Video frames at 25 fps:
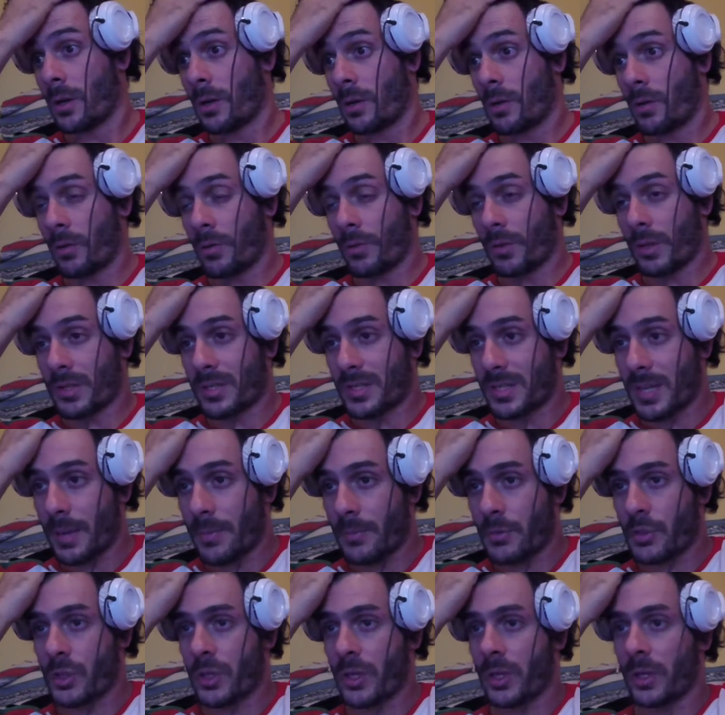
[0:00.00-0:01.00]
on the
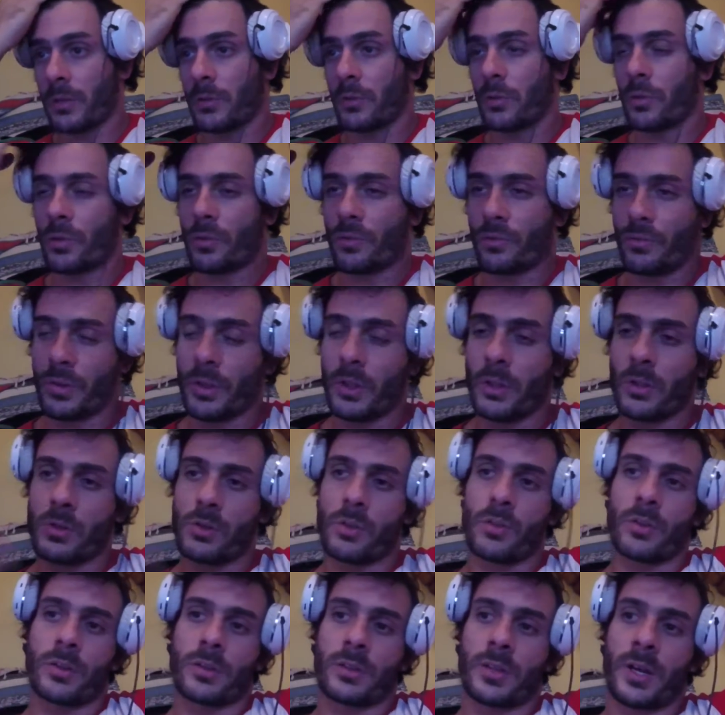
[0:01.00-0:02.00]
subject, doing videos all
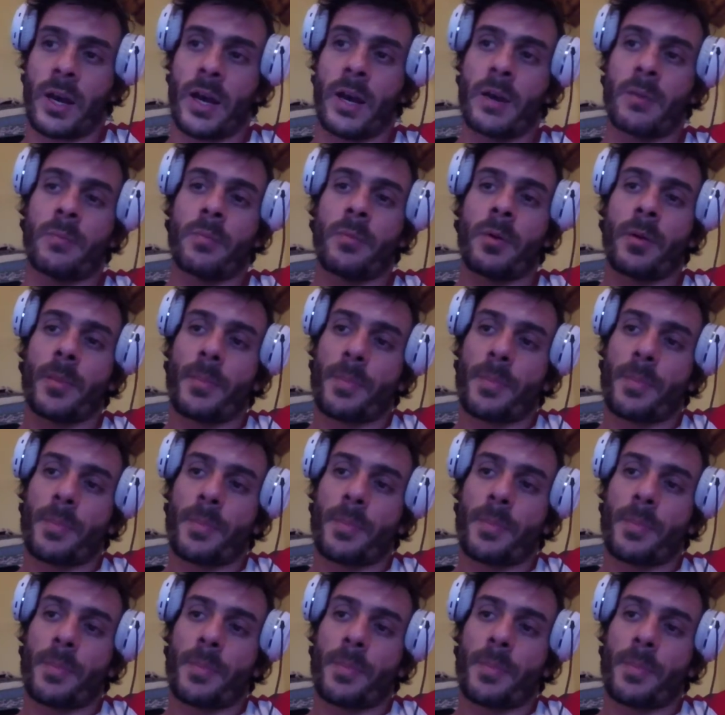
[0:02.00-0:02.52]
the time,